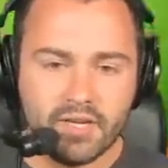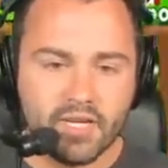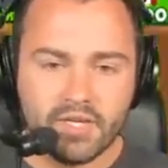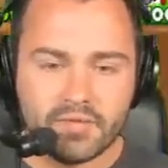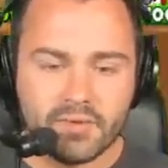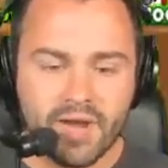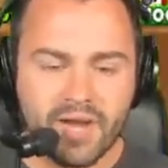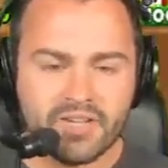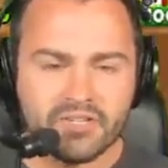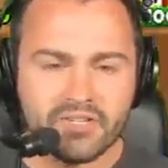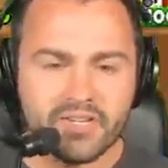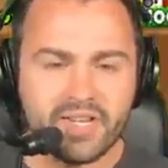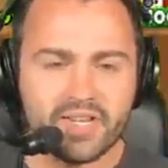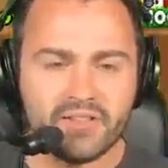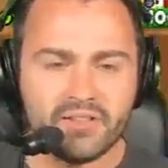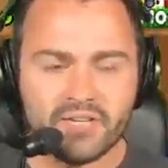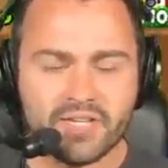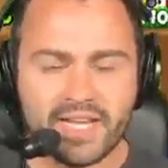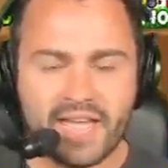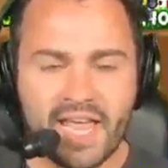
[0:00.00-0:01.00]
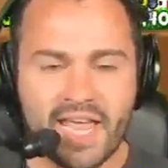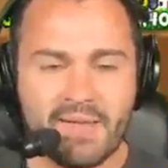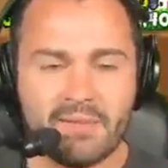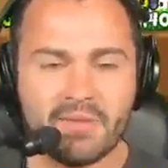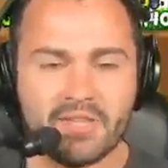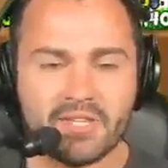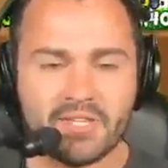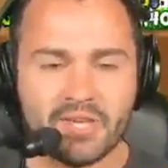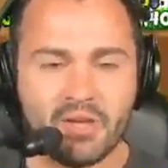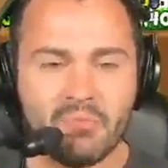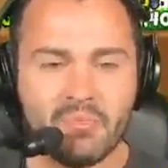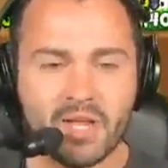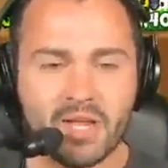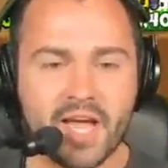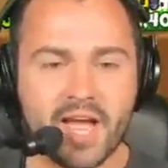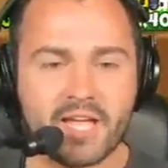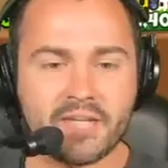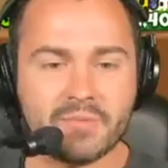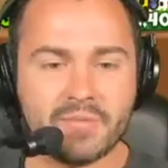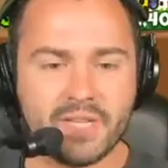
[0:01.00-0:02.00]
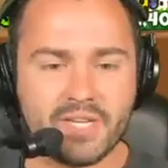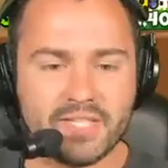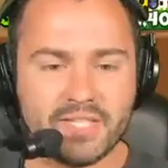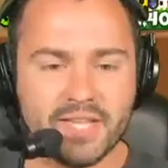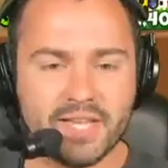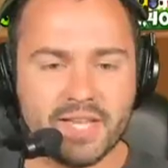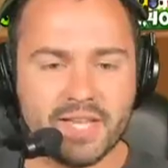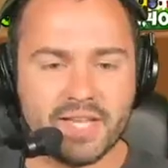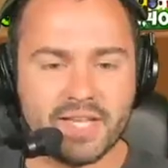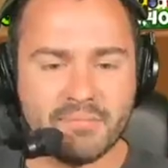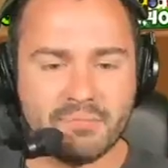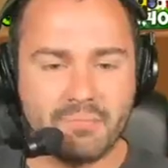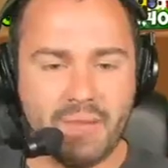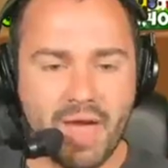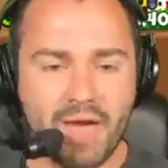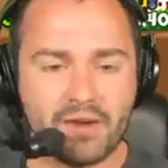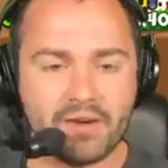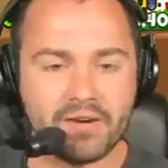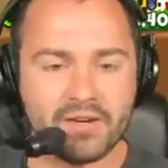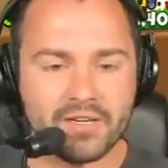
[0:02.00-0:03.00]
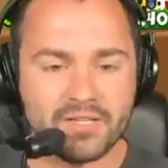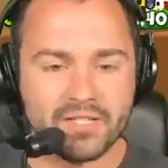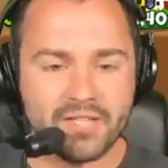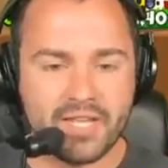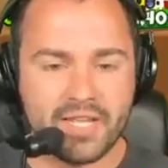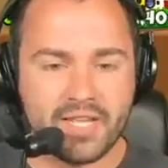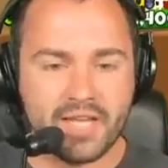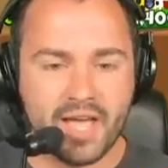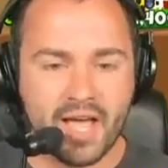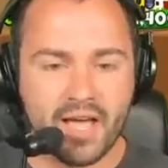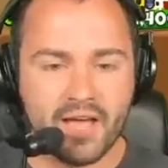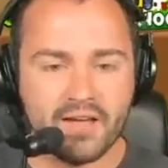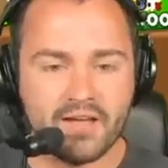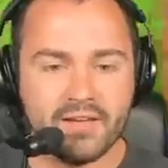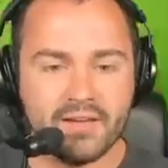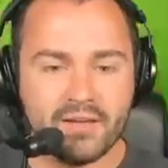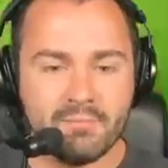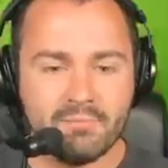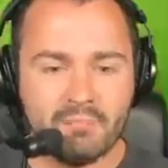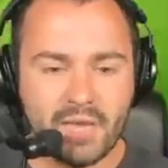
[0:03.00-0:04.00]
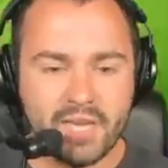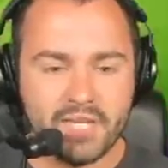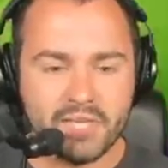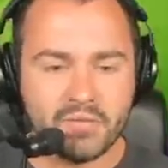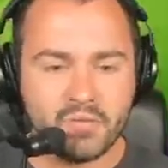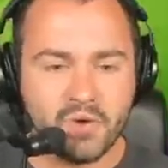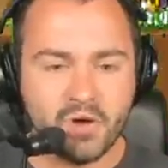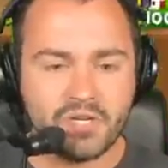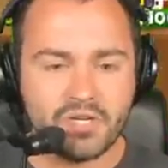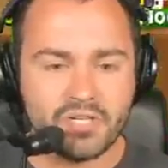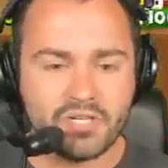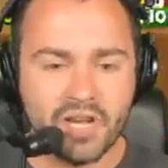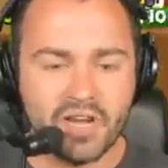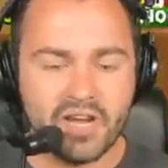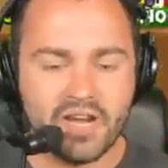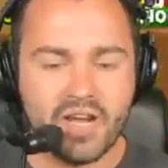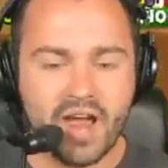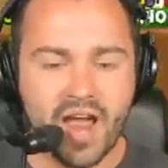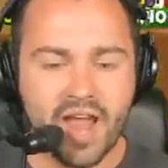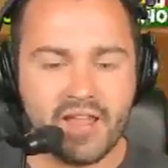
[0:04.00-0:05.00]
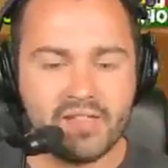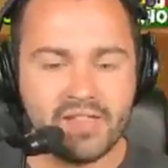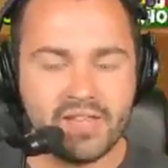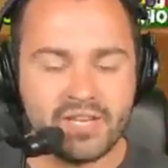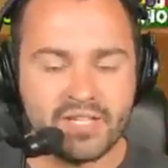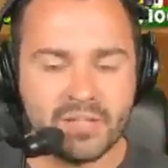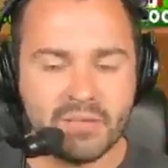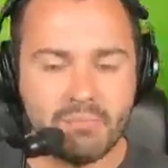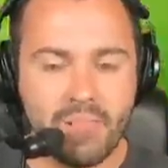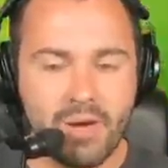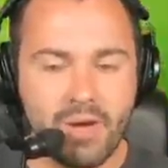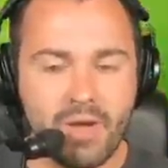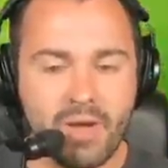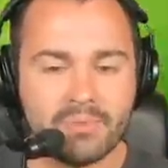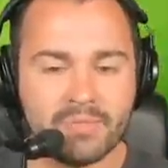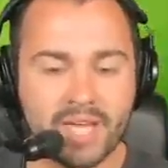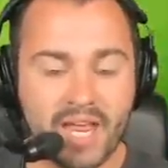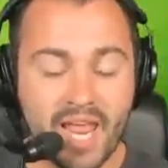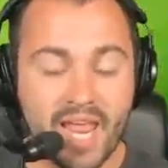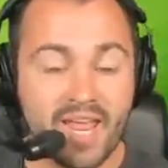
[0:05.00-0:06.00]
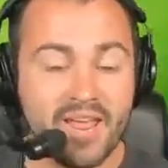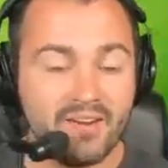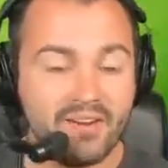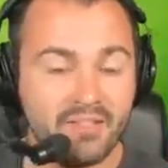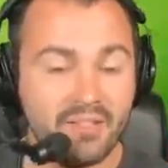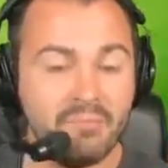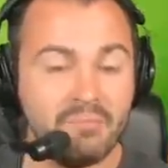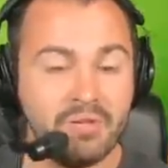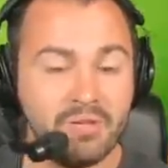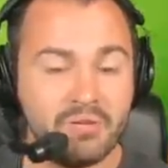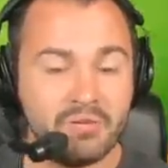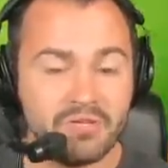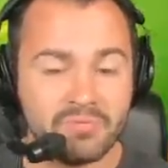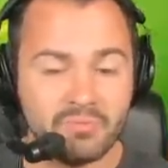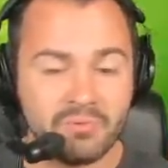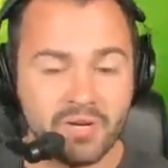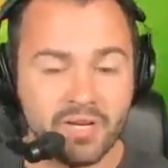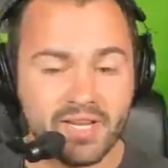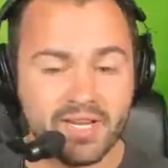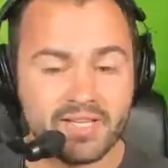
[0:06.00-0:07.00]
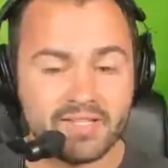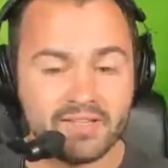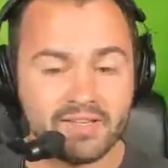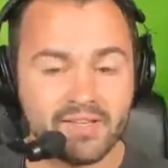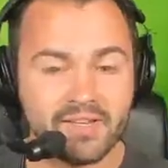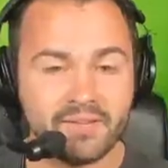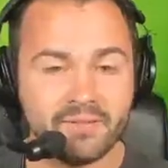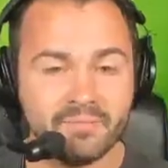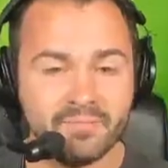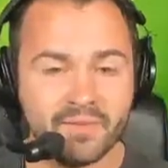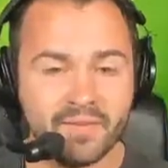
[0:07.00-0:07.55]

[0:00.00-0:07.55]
So actually, it looks like aiming the Zomai Gods with this thing is better, because the biggest one just annihilates the MOABs and the Bloons pretty easily.